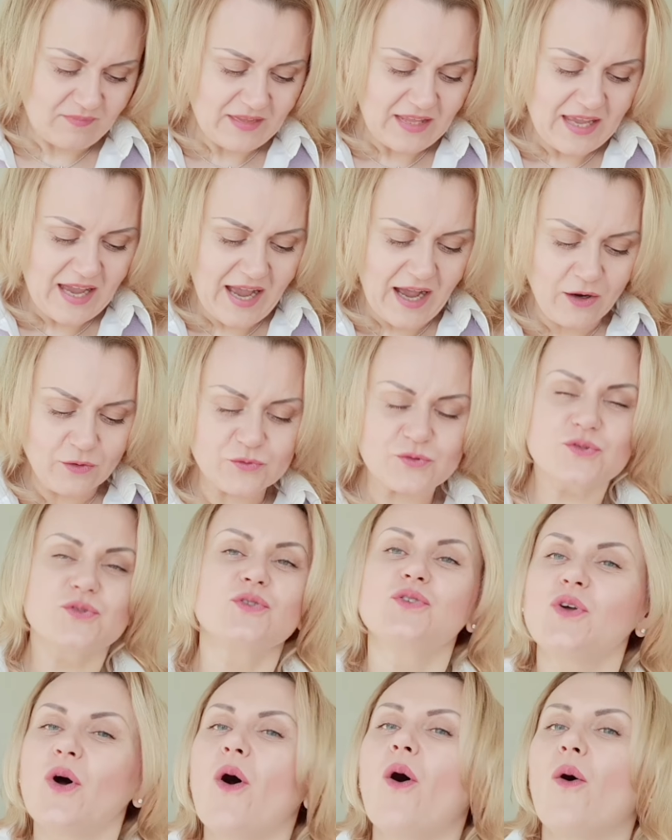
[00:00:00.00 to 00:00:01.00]
how to
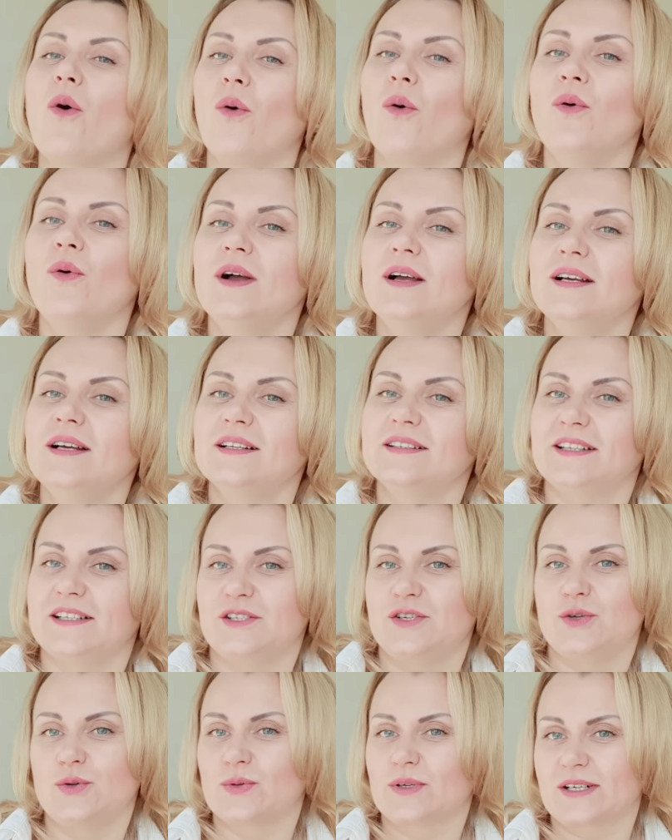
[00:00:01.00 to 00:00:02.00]
know
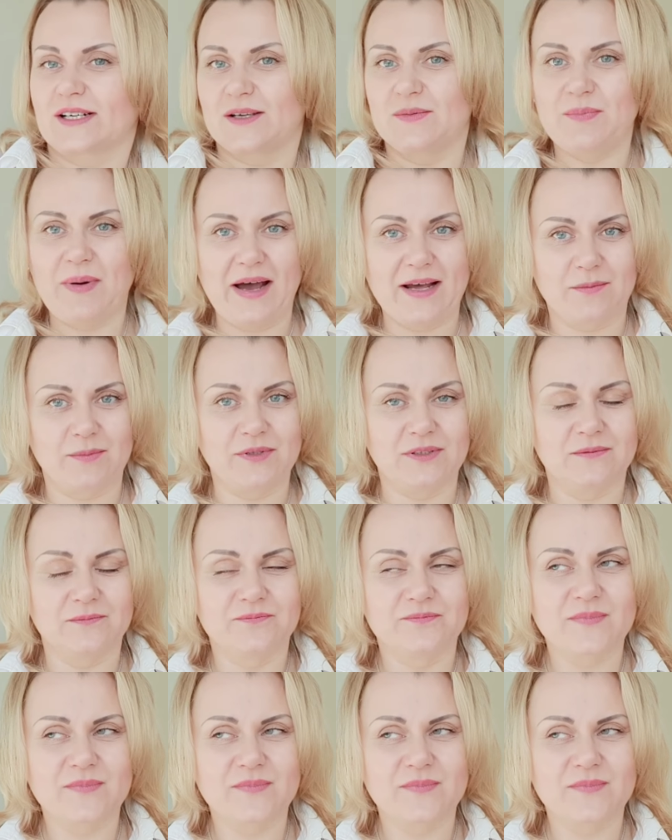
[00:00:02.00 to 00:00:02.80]
that you are compatible?